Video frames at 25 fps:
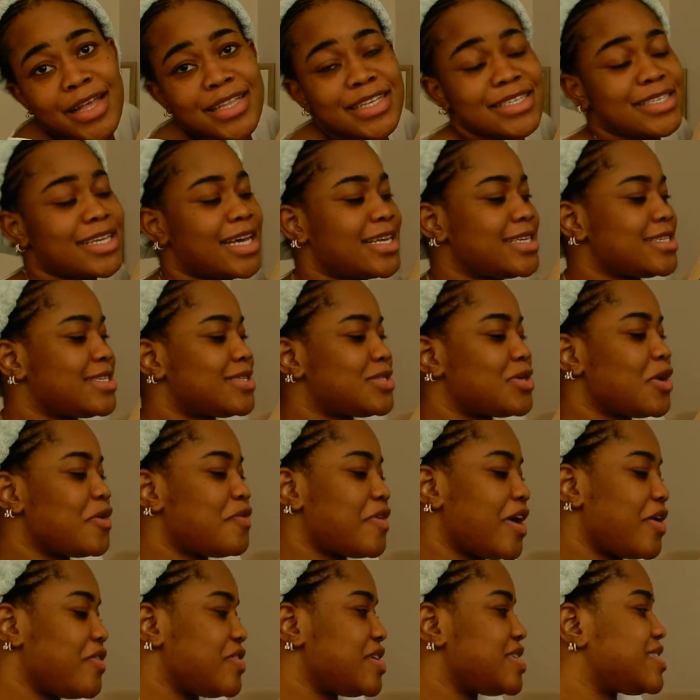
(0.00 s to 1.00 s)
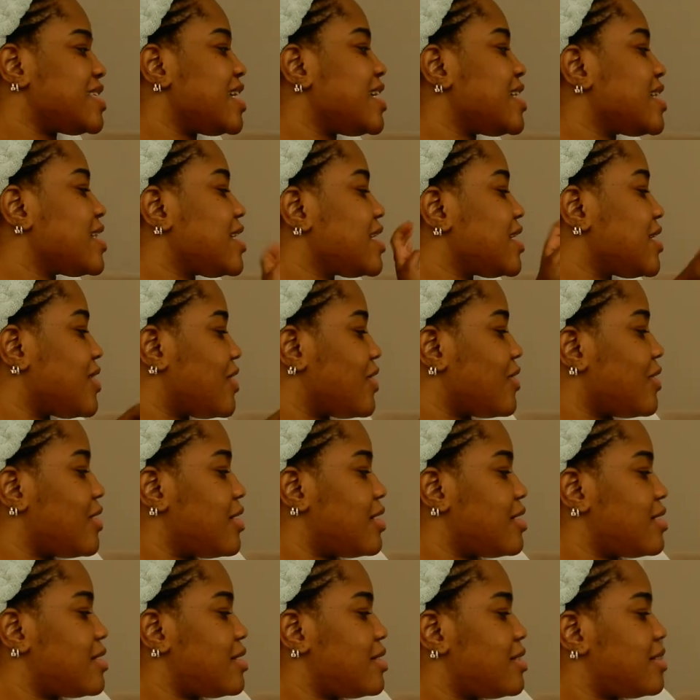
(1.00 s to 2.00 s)
These are the stuff I recently
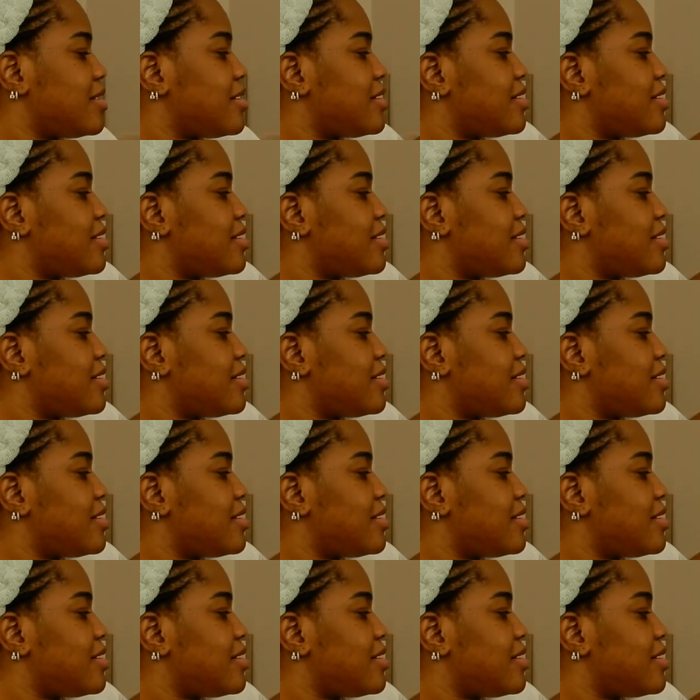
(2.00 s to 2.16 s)
got.